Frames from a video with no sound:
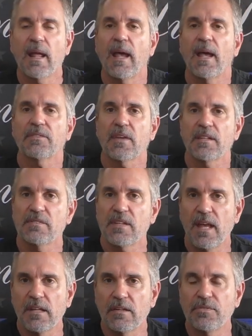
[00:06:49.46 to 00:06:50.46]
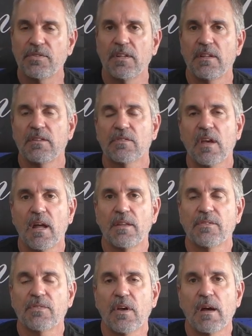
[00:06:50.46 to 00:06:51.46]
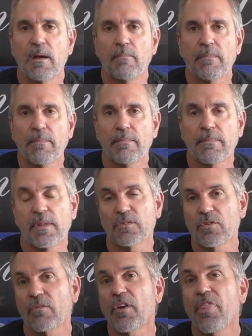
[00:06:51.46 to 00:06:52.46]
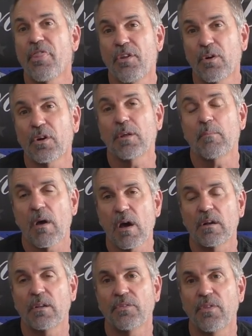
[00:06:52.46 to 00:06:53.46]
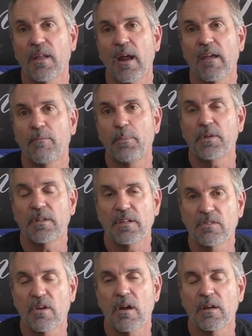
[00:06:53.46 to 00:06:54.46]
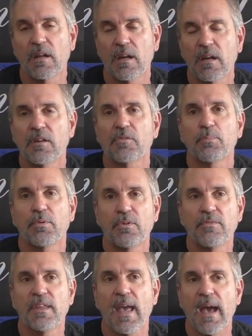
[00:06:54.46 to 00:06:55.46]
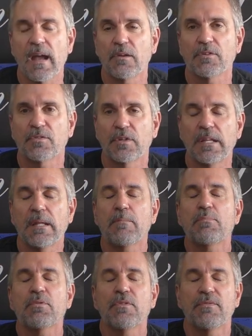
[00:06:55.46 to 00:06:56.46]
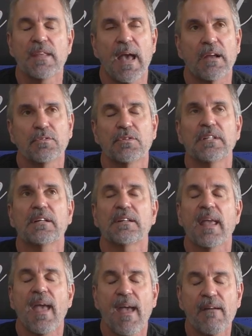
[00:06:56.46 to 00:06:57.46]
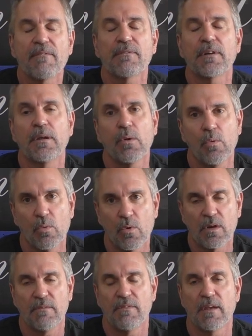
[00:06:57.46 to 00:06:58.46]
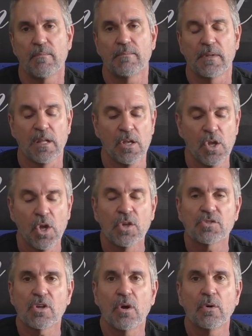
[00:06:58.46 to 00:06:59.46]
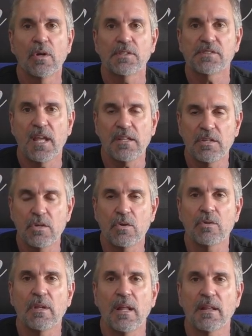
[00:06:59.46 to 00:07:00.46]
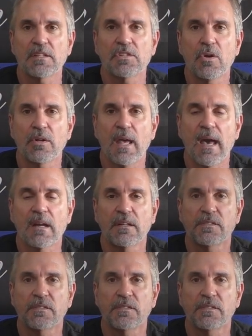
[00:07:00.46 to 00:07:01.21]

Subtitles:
as I said, you've seen these guns. There's over 30 models that I have put these on, and it has improved the accuracy on every one of them. So stay tuned, and let's show you how to